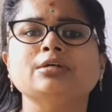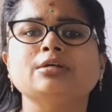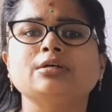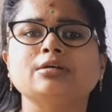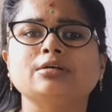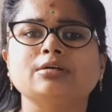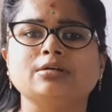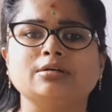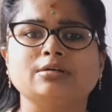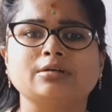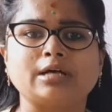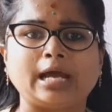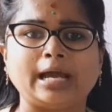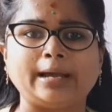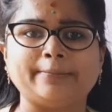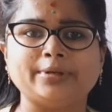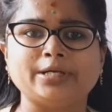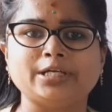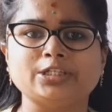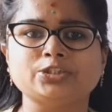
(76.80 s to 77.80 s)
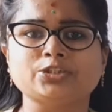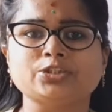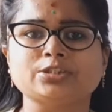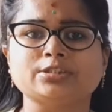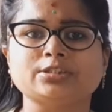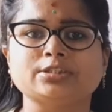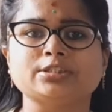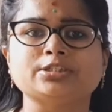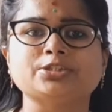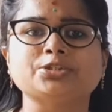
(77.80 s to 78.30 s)

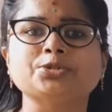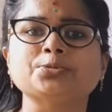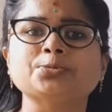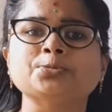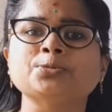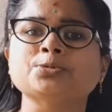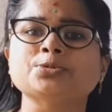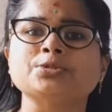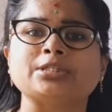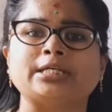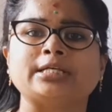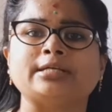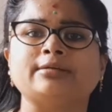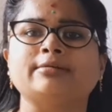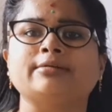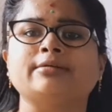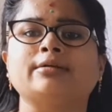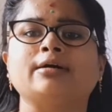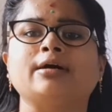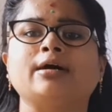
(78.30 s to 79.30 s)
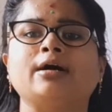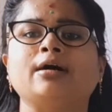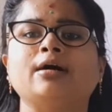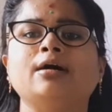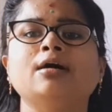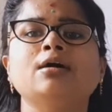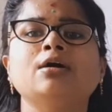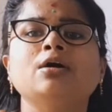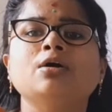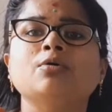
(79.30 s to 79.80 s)
juice and
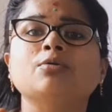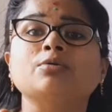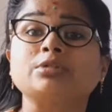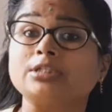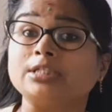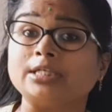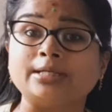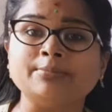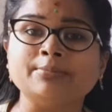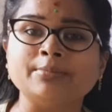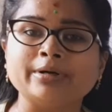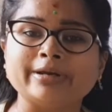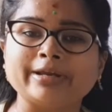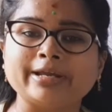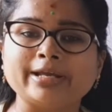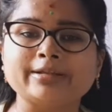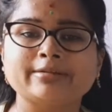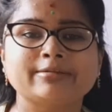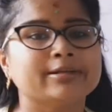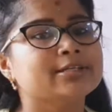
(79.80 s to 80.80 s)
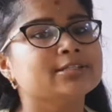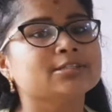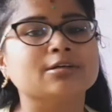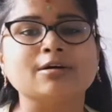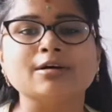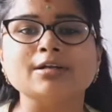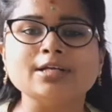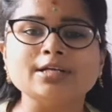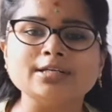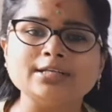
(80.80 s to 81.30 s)
turmeric. These
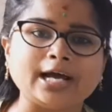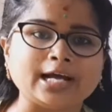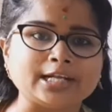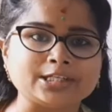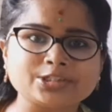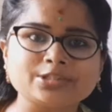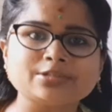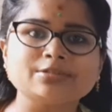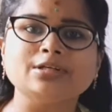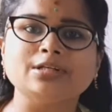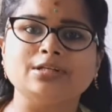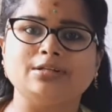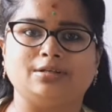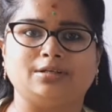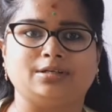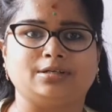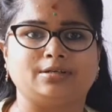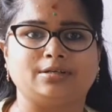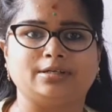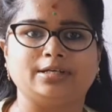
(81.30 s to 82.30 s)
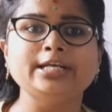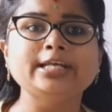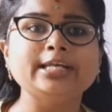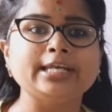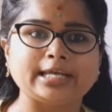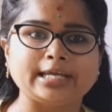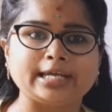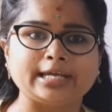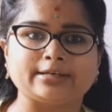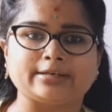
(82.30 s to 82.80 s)
all are natural
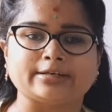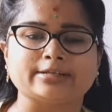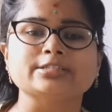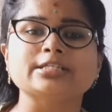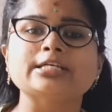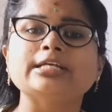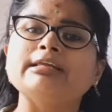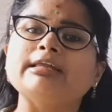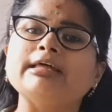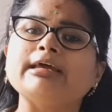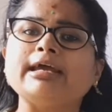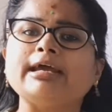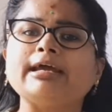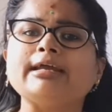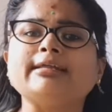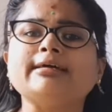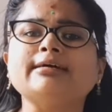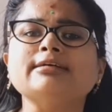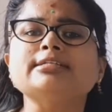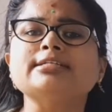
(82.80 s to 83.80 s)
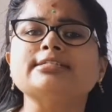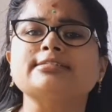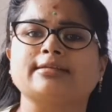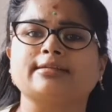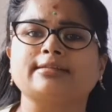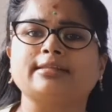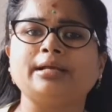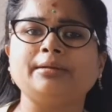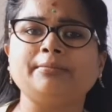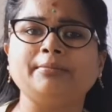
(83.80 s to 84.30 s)
indicators. Indicators is
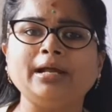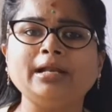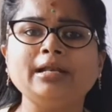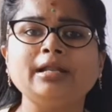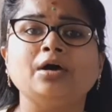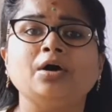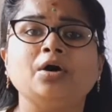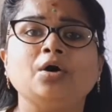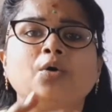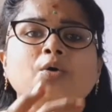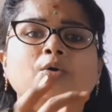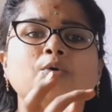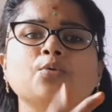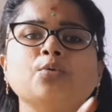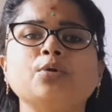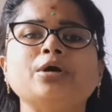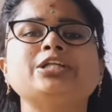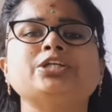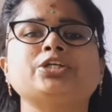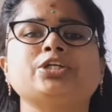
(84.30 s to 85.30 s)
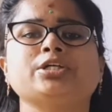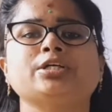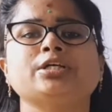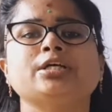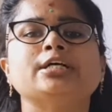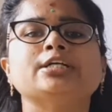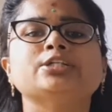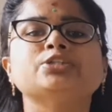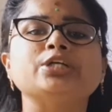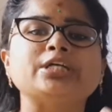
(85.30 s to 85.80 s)
nothing but which
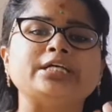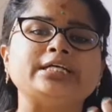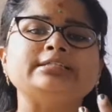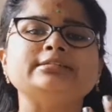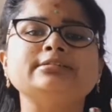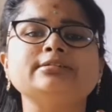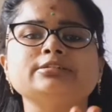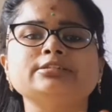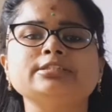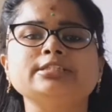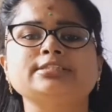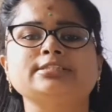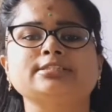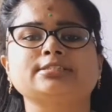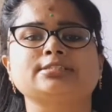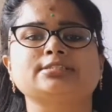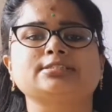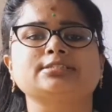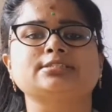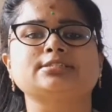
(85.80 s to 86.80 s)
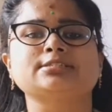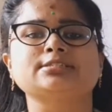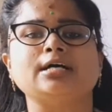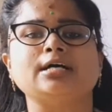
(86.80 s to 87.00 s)
changes its